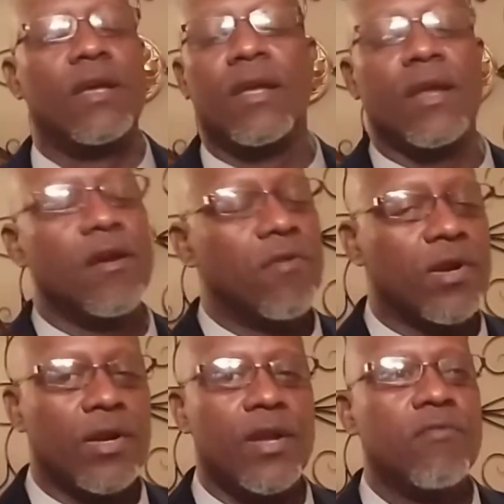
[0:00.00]

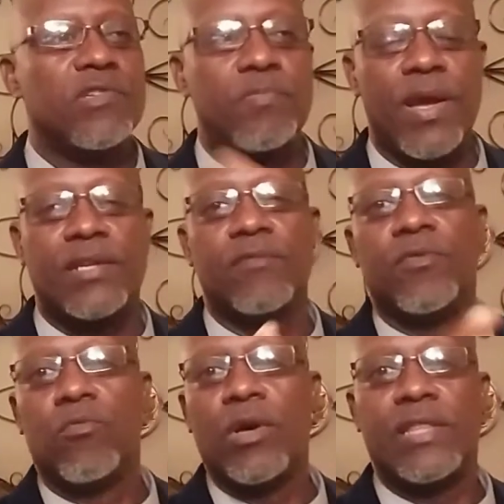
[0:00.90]
irrespective
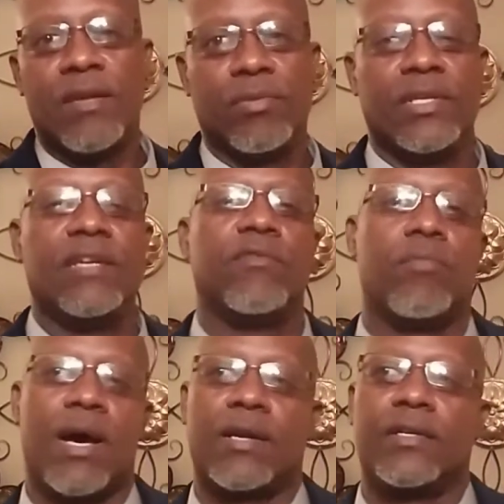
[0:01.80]
of what they believe
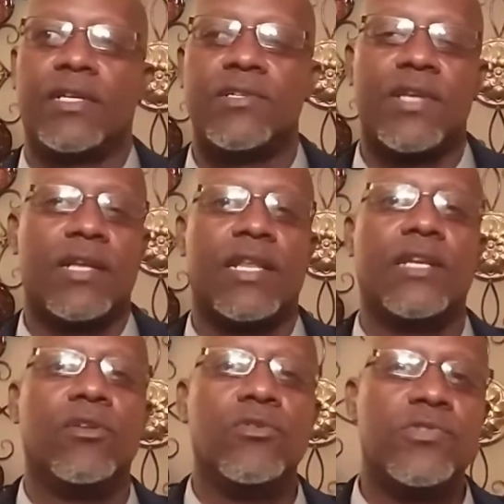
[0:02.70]
about it, is that they
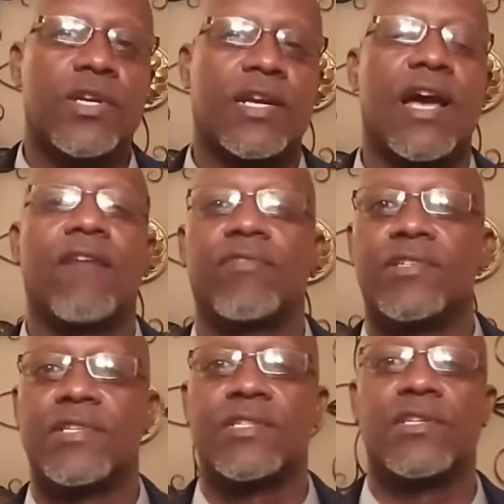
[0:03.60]
lose their
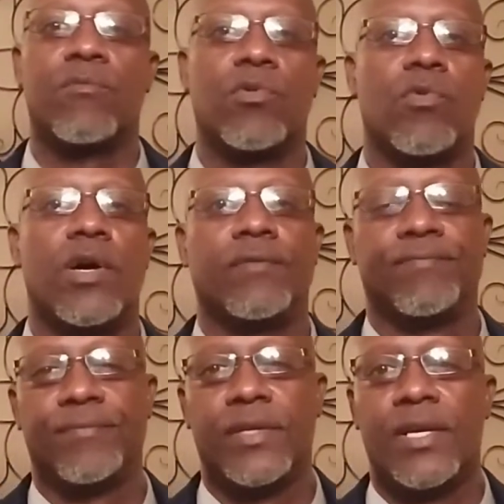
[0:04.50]
confidence. That's number one.
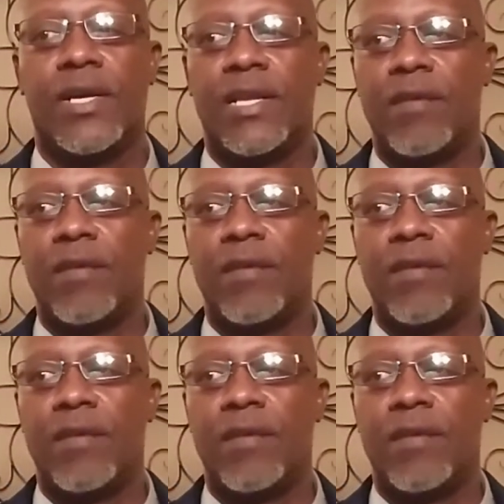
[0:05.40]
They